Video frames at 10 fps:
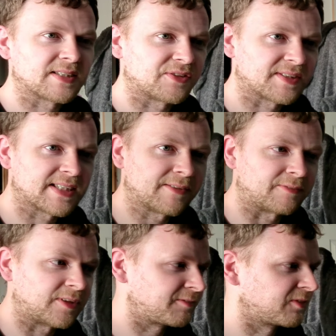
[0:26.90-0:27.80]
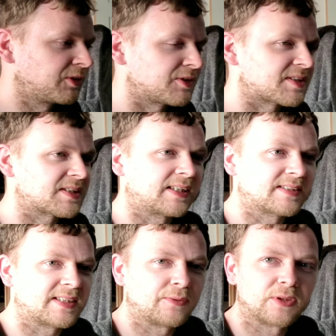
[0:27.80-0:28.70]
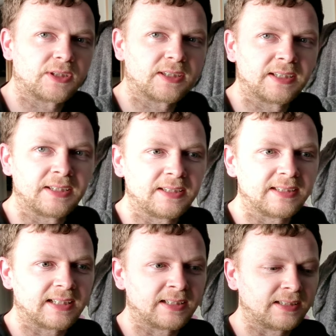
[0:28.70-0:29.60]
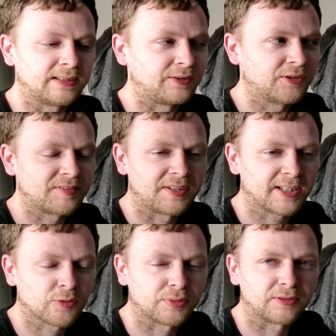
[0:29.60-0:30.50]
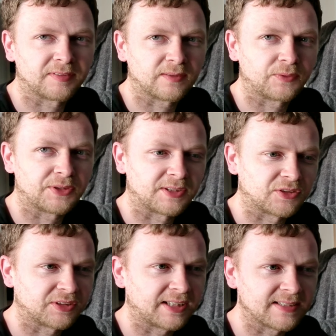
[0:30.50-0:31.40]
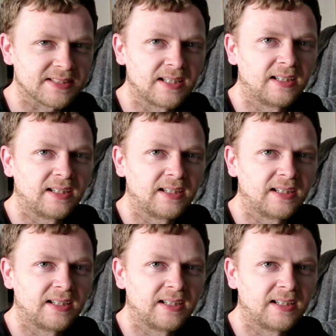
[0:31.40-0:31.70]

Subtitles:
Chris here from Wrath of Codes, and today we've got another deck profile what you can create